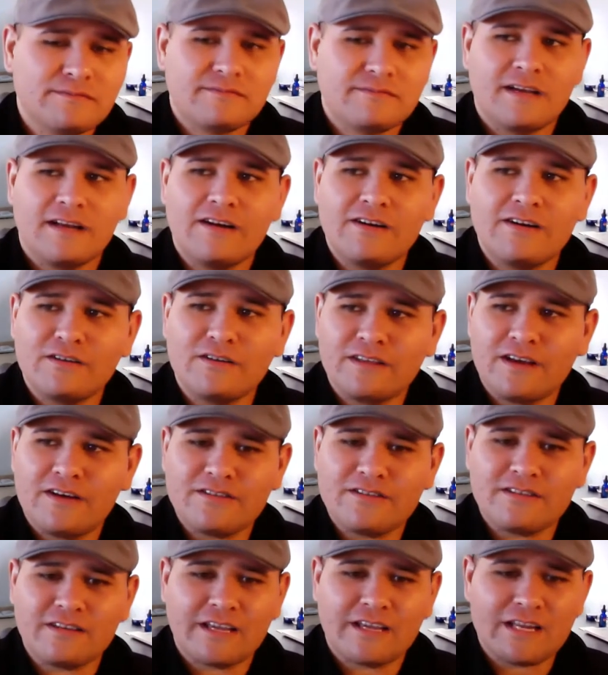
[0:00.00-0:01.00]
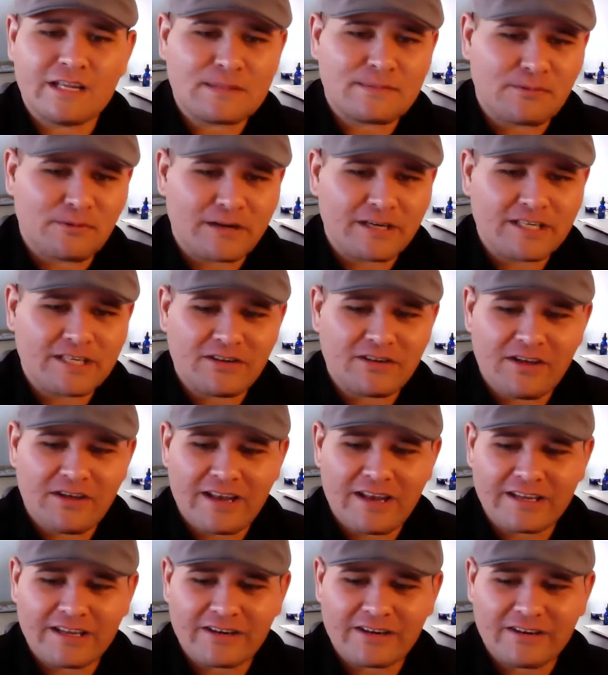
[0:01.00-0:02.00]
I don't know if that was like an inspirational
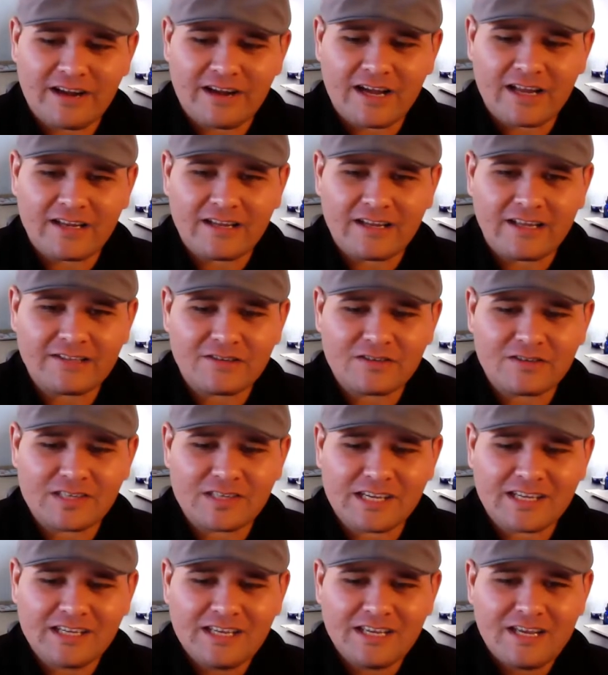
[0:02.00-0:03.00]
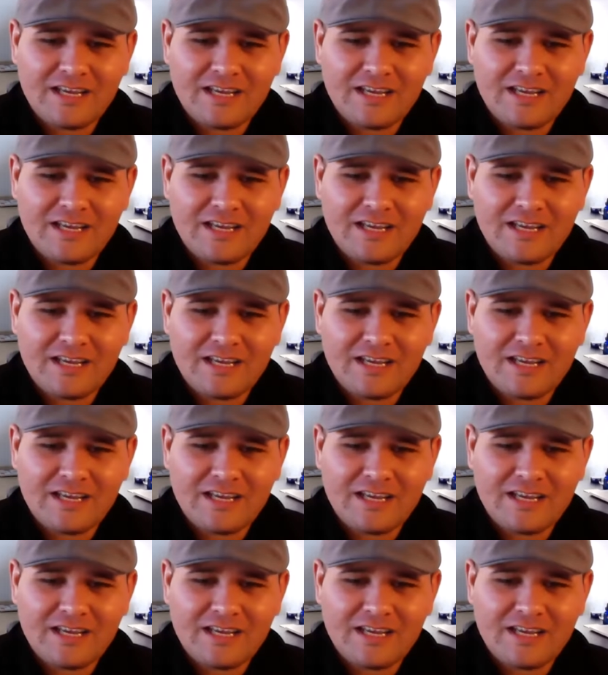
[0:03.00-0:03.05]
ending or not, Antonia.